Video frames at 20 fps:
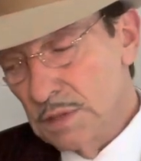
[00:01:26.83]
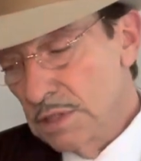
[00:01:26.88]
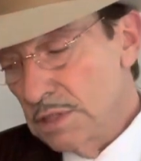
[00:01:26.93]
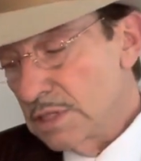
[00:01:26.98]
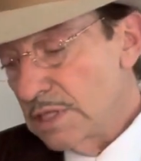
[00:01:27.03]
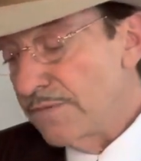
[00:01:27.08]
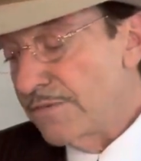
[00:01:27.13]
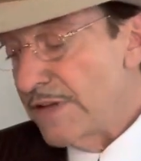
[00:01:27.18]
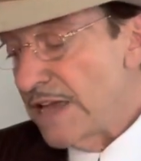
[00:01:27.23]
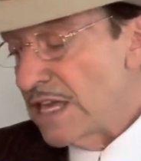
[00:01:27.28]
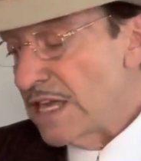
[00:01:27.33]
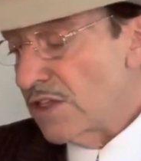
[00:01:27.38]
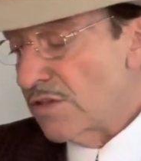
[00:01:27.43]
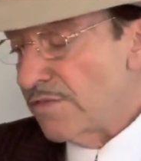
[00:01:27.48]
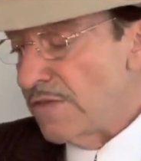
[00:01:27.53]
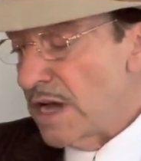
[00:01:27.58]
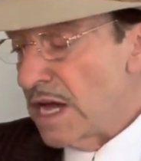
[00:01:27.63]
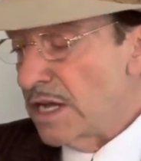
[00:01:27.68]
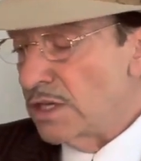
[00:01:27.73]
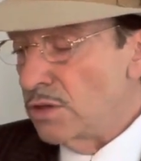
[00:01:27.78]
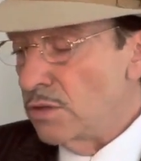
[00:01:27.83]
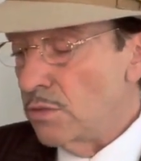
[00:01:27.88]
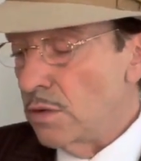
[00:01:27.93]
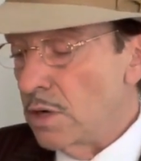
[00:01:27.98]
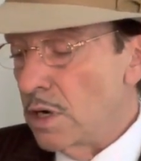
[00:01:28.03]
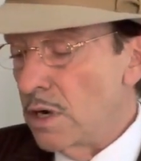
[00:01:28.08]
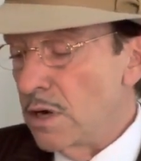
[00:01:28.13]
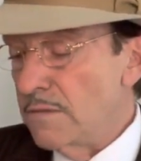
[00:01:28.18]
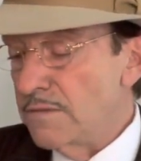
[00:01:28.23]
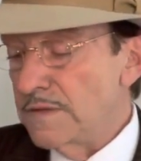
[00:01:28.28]
The face value
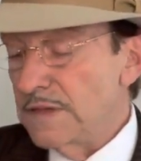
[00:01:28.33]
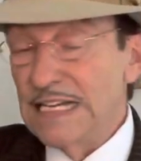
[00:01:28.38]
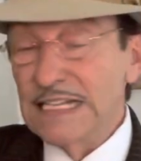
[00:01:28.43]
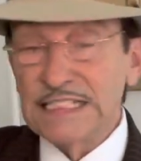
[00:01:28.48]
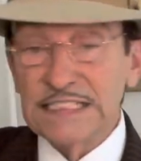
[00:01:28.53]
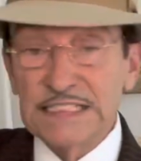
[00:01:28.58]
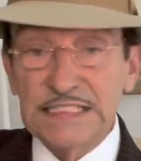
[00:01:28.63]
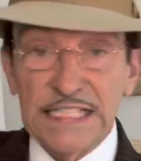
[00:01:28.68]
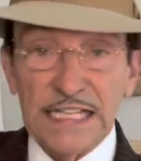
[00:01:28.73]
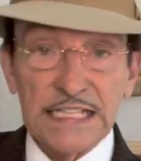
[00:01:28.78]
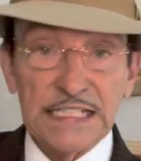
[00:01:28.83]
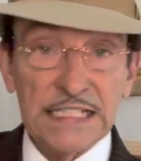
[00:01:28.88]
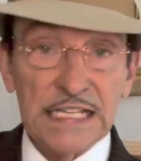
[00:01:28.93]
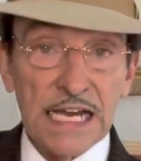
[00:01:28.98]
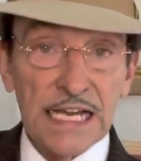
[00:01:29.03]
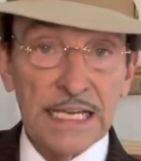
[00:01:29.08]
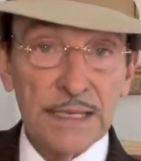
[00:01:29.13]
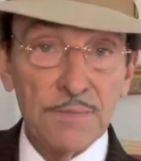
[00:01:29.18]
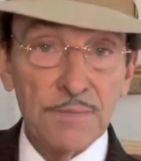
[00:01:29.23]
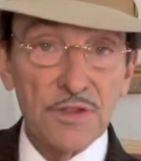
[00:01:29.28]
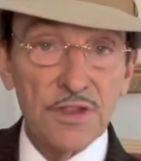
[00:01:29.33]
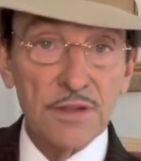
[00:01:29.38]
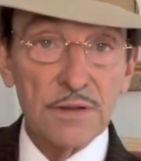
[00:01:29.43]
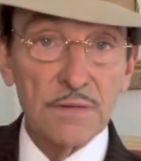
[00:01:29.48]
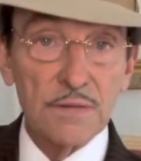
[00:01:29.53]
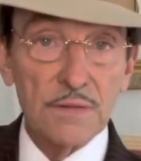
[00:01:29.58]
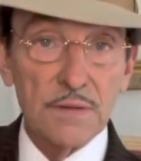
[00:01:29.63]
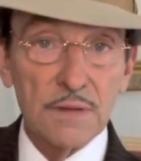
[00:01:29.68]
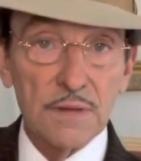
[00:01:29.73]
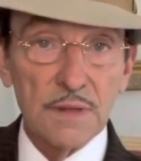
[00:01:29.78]
of 10 dimes,
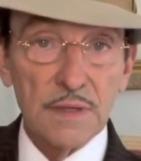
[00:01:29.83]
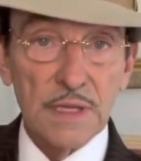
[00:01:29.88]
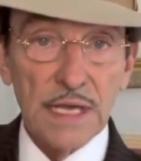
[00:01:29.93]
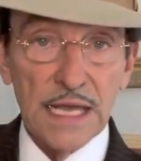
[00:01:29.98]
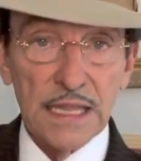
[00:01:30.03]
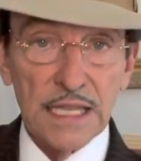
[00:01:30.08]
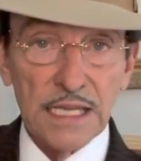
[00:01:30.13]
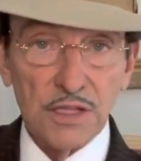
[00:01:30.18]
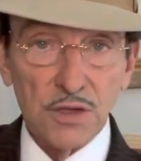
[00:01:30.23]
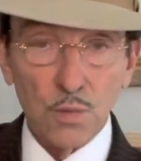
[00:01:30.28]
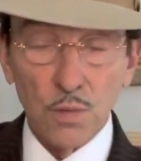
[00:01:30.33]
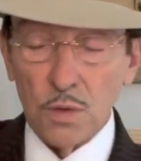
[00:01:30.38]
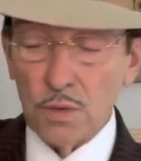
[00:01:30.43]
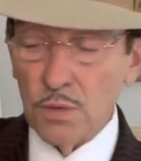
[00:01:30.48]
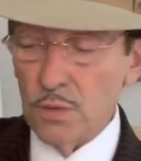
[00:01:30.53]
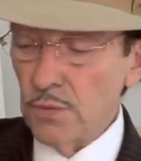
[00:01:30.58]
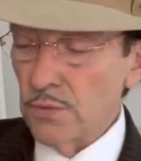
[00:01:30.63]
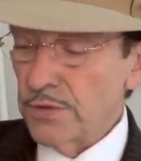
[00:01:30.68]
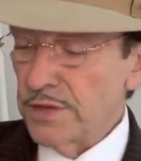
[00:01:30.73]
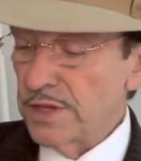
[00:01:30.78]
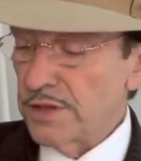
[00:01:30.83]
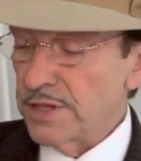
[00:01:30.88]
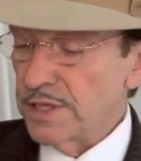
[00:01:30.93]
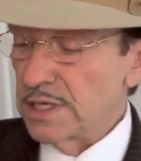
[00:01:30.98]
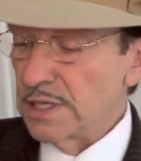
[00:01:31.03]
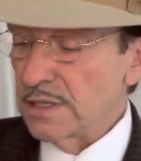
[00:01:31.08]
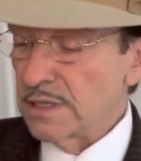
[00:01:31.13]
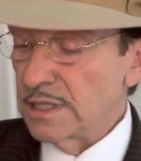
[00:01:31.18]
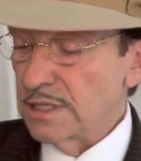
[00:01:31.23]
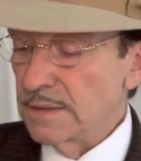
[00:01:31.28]
I like the rolls
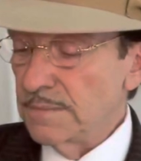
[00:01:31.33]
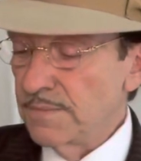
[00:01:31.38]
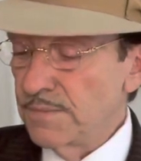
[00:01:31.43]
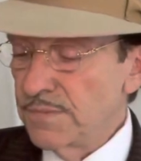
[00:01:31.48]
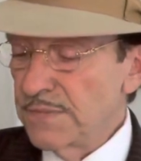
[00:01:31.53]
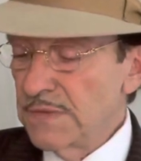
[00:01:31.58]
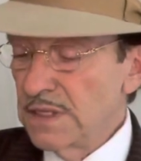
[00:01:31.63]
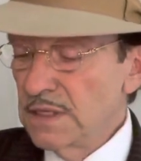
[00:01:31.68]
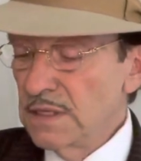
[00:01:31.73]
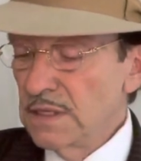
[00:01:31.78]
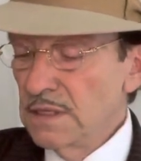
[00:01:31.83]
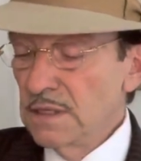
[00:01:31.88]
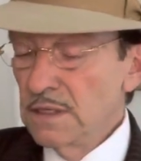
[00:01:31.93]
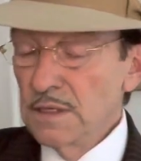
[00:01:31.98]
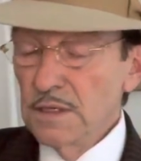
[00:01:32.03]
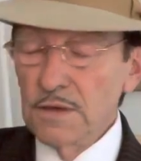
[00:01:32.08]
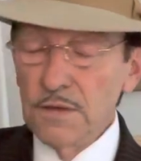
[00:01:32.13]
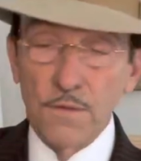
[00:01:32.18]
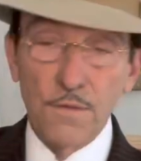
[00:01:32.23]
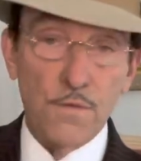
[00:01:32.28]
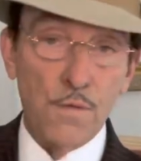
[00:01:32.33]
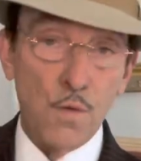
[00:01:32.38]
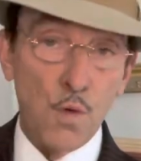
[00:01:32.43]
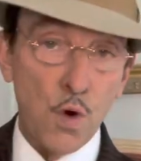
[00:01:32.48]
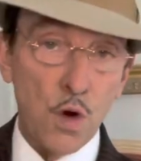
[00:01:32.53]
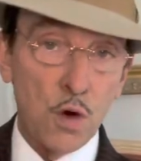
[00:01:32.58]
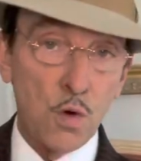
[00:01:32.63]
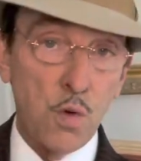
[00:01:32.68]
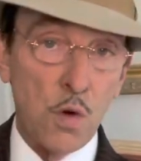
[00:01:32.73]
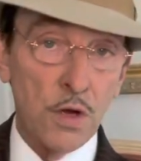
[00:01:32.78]
incidentally,
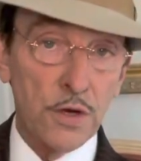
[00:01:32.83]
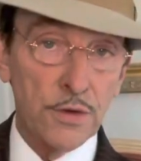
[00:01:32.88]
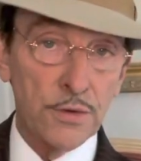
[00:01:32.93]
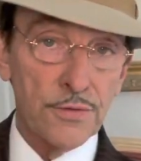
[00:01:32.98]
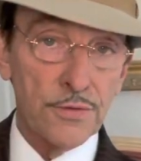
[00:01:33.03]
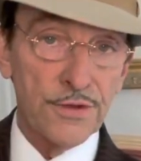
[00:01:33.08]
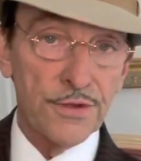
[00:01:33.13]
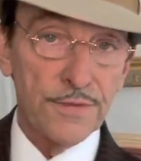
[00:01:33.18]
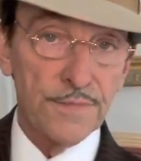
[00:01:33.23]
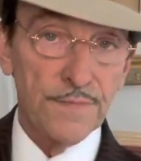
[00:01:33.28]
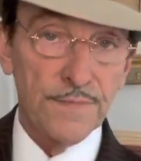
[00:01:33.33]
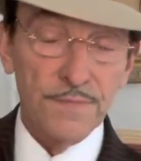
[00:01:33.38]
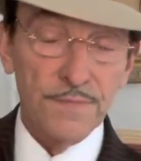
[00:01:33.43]
4 quarters,